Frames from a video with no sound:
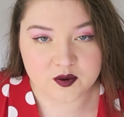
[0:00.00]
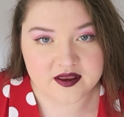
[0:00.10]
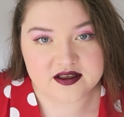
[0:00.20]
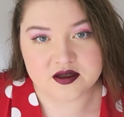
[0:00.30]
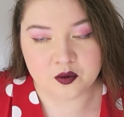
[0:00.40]

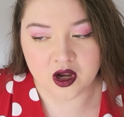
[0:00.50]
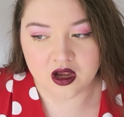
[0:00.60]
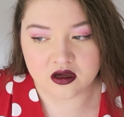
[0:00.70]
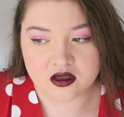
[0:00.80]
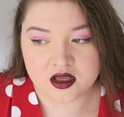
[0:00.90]
wear this to
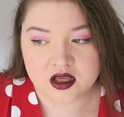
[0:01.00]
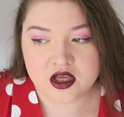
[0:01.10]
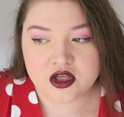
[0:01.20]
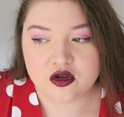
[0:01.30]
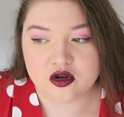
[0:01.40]
work,
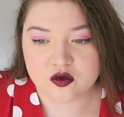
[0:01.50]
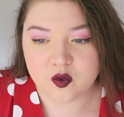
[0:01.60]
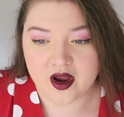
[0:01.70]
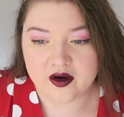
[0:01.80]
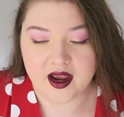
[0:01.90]
you could
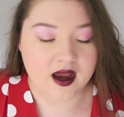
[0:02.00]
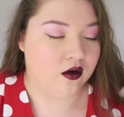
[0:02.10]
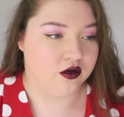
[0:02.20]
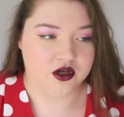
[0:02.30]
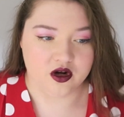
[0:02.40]
wear it
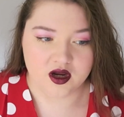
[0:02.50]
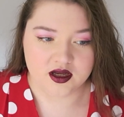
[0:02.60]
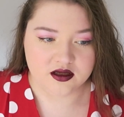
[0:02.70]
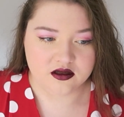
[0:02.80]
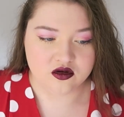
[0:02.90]
out on a
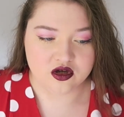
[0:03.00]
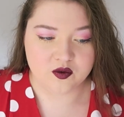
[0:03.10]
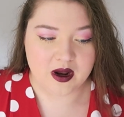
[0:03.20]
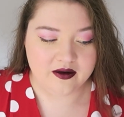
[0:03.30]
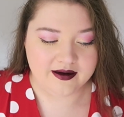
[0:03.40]
night, you
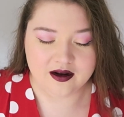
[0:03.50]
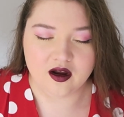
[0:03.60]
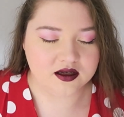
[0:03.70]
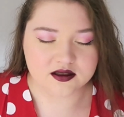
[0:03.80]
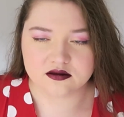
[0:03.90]
could wear it
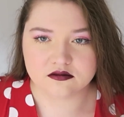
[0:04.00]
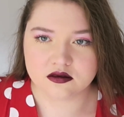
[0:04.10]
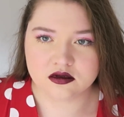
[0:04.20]
like